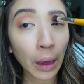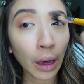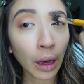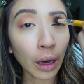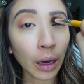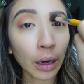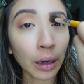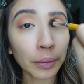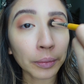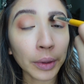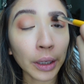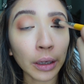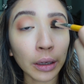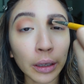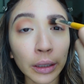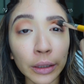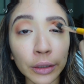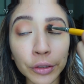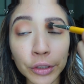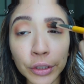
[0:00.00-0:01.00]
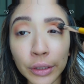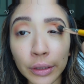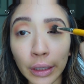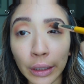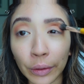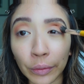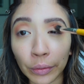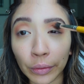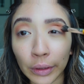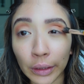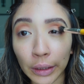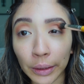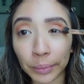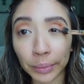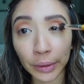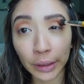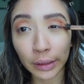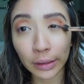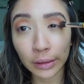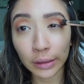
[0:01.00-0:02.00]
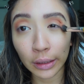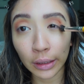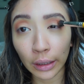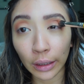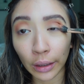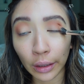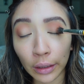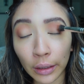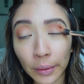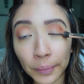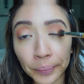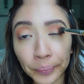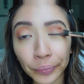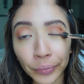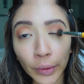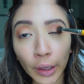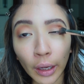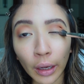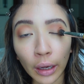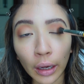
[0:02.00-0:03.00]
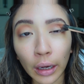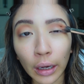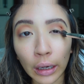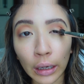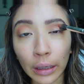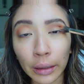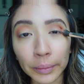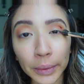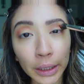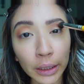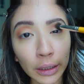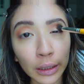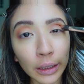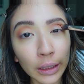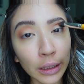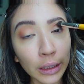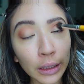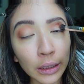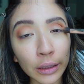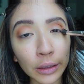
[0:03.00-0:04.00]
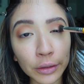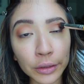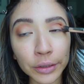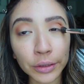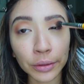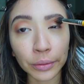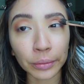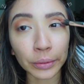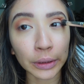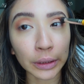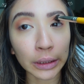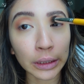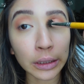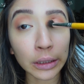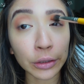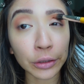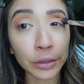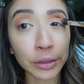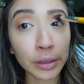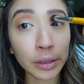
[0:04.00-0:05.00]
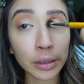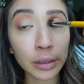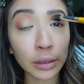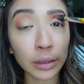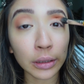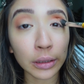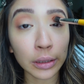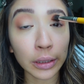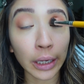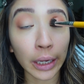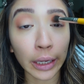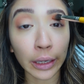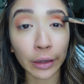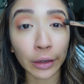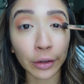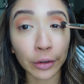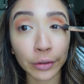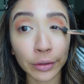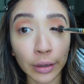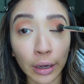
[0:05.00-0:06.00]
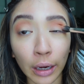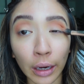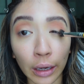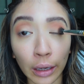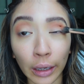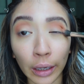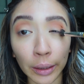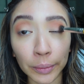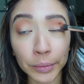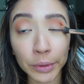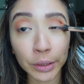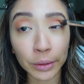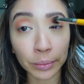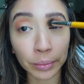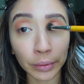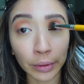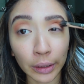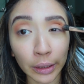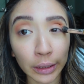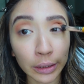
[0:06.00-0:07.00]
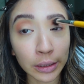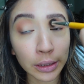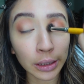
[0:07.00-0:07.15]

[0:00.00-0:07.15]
That kind of just like really blends it in. And the key here is to really just take your time to blend